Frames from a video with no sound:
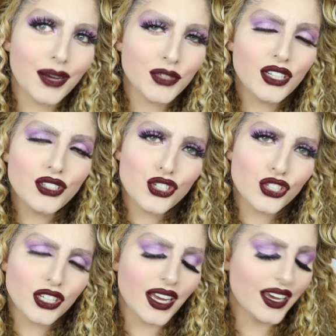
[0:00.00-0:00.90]
I'm not
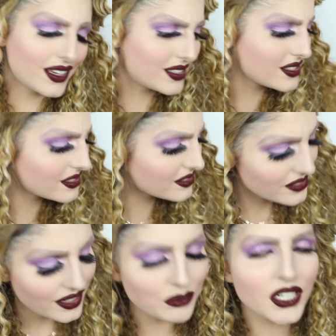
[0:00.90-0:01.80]
sure, guys.
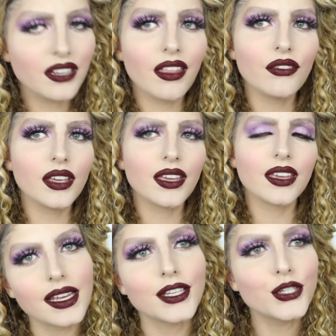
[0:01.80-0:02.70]
I'm not loving
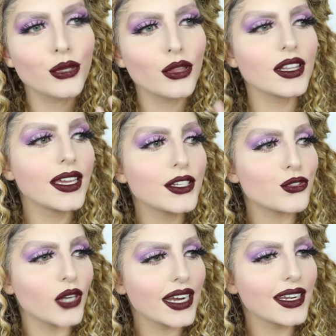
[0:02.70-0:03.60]
it. I do look like a
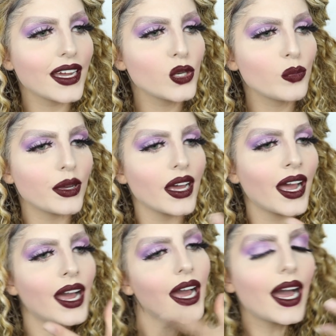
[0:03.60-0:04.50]
drag now, but
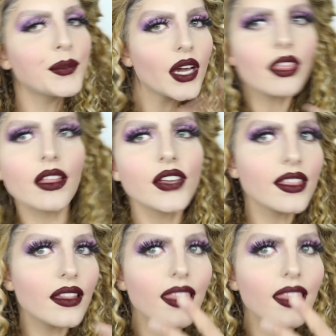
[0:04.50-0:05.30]
I'm not loving the